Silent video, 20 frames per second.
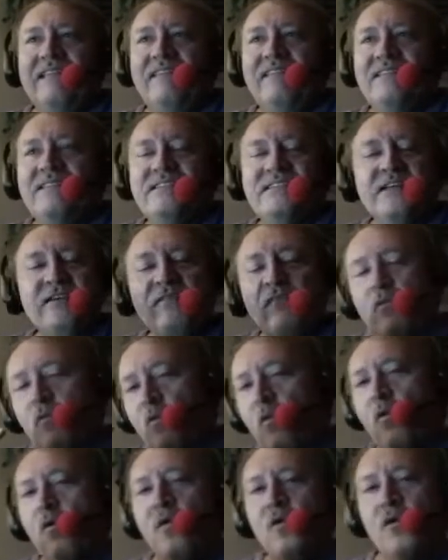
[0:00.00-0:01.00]
The Civil
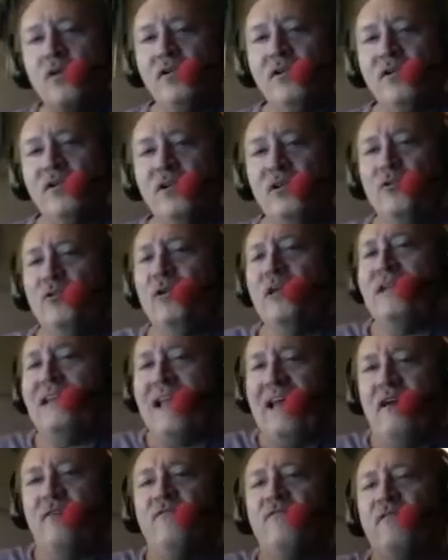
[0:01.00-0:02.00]
War, you could
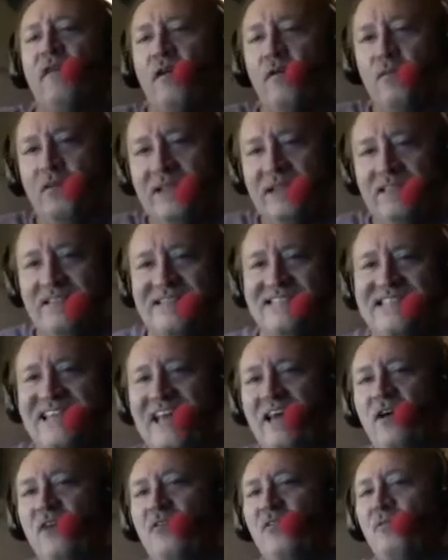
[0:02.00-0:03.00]
now vote in the
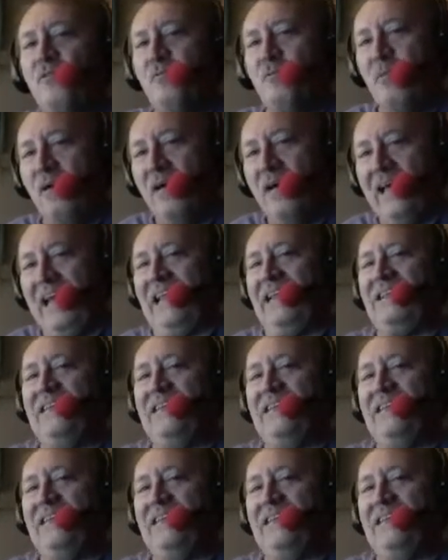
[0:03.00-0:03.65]
South, but,